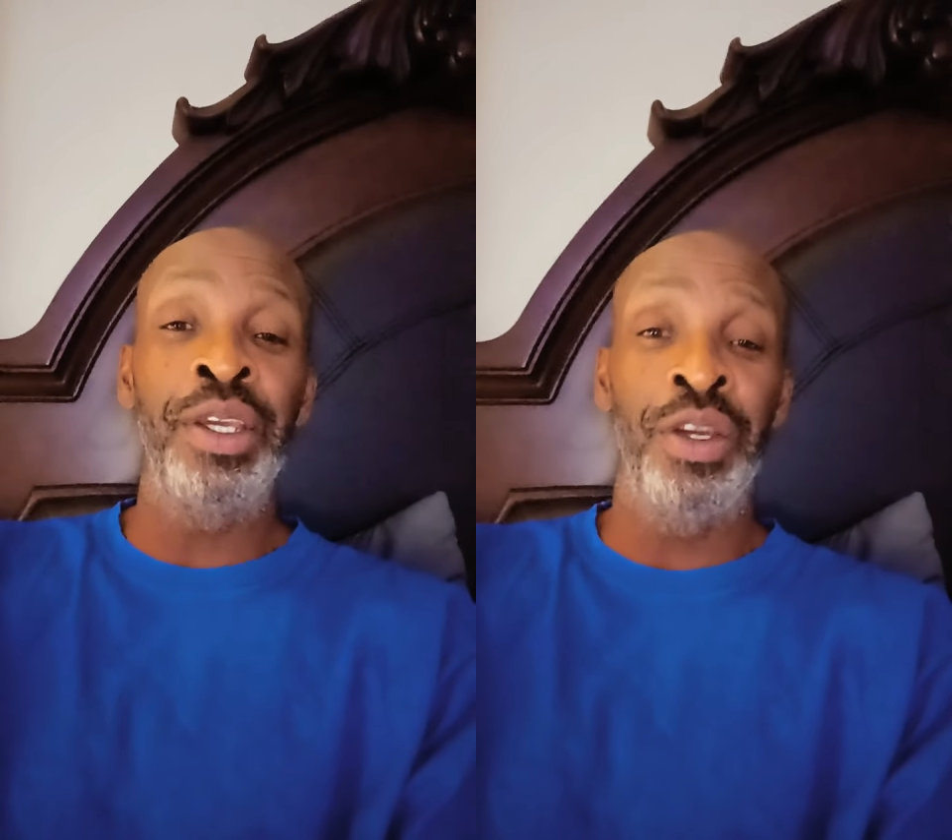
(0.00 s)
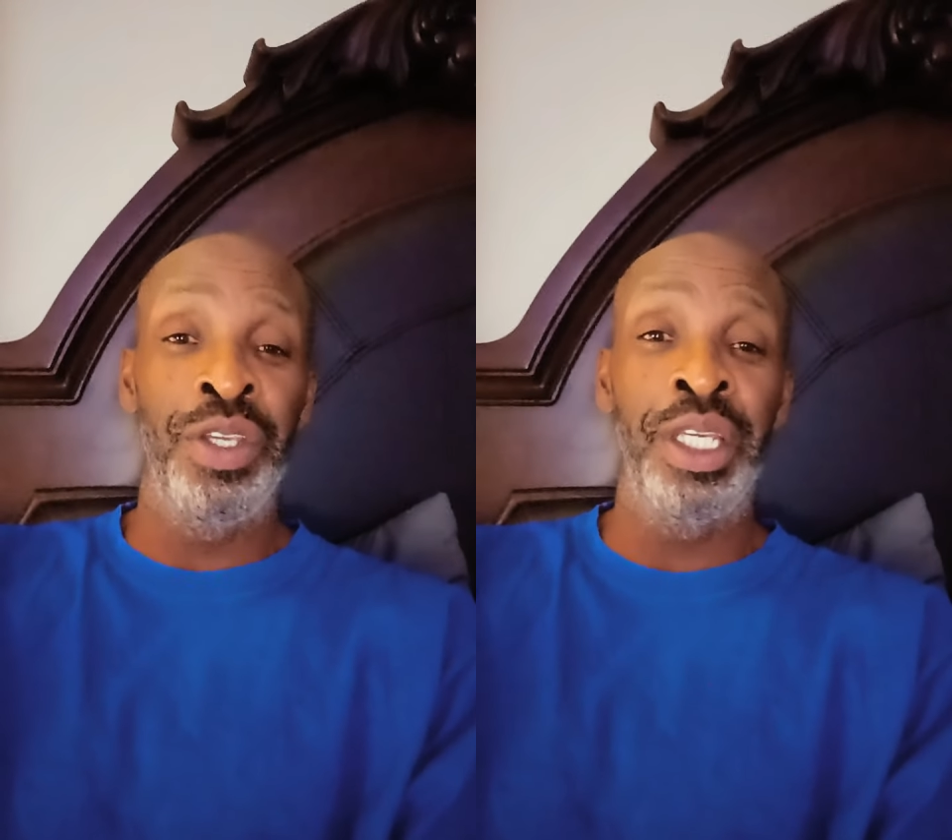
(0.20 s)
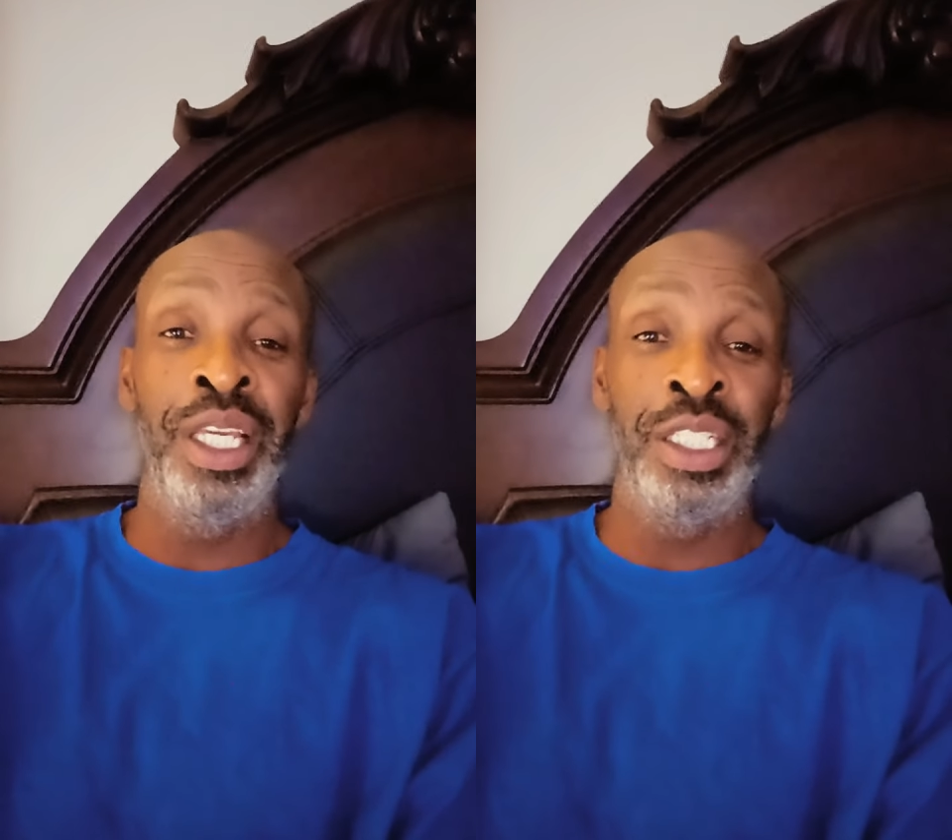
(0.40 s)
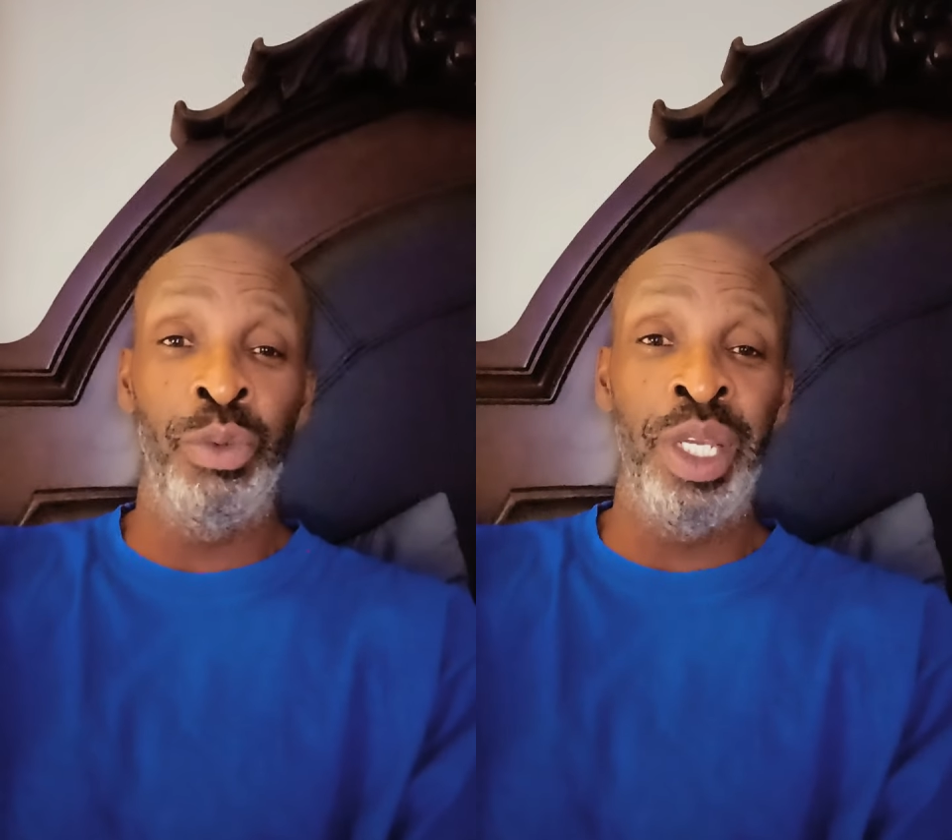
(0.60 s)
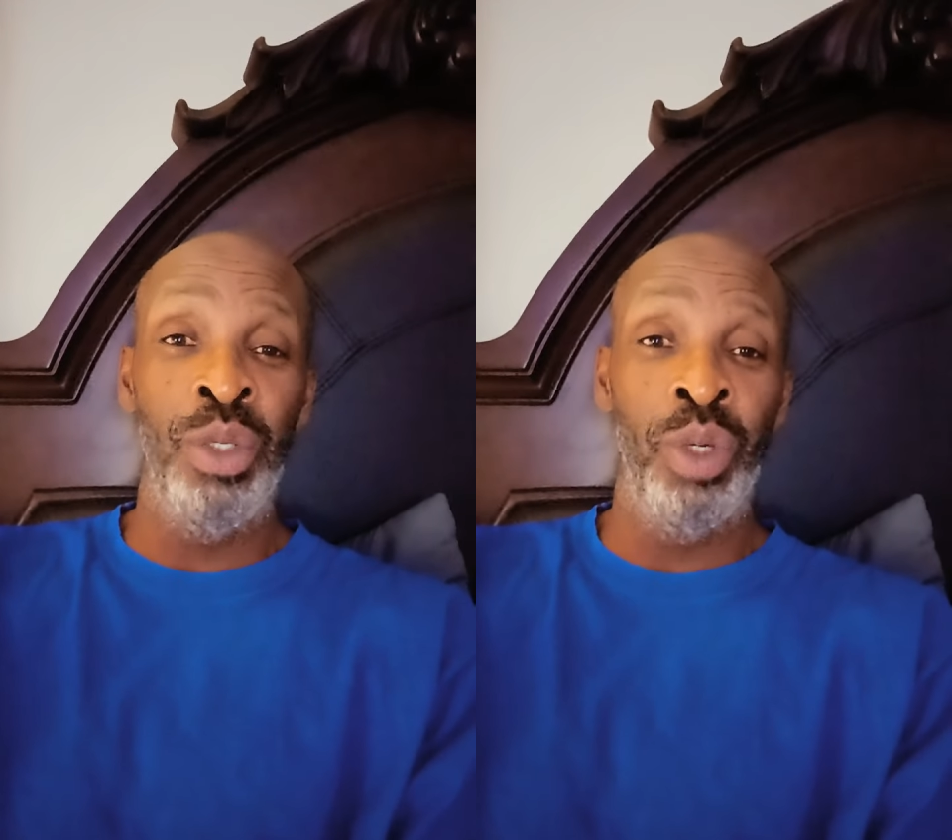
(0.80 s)
of your kids the way
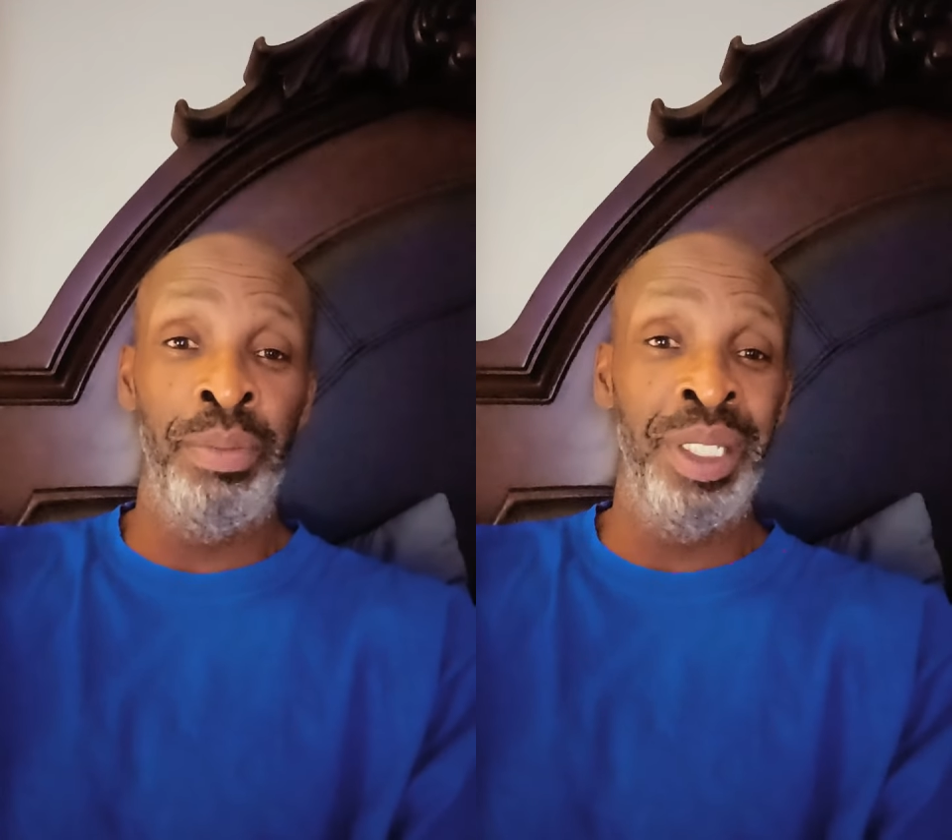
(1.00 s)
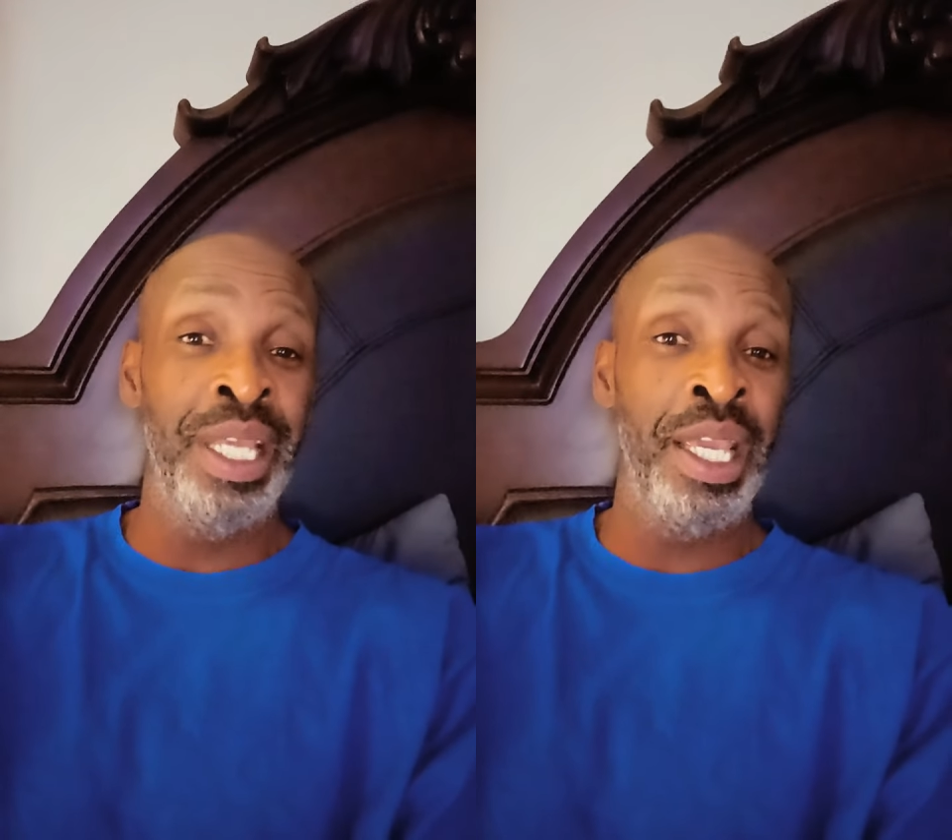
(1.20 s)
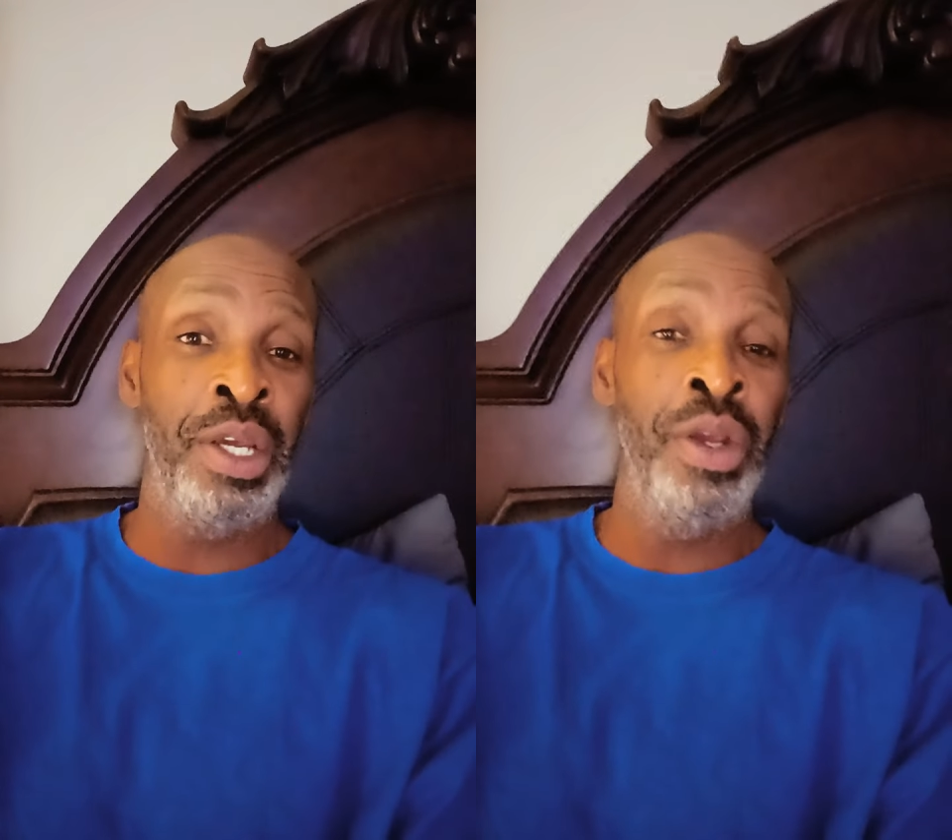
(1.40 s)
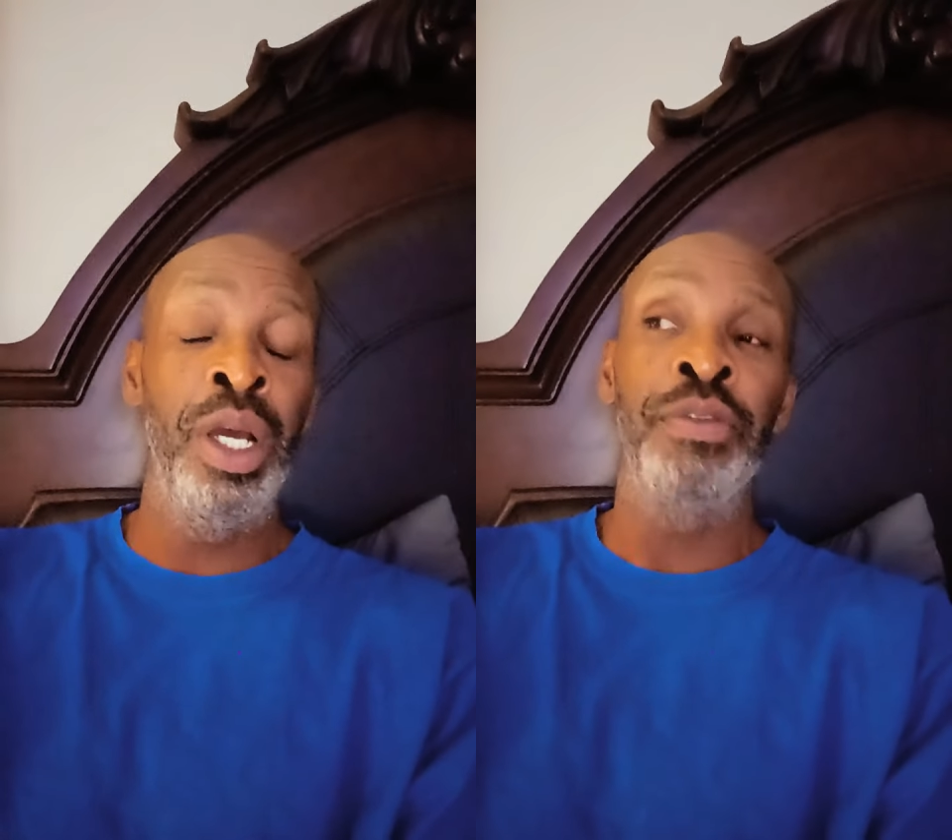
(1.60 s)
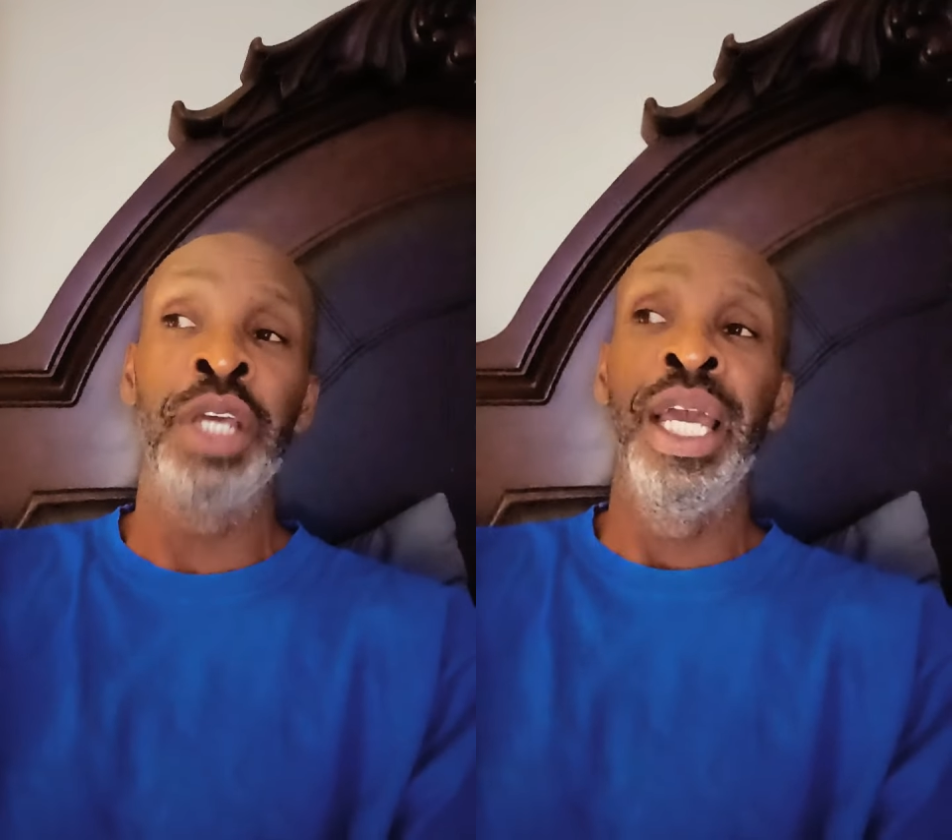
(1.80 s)
you want to be taken care of,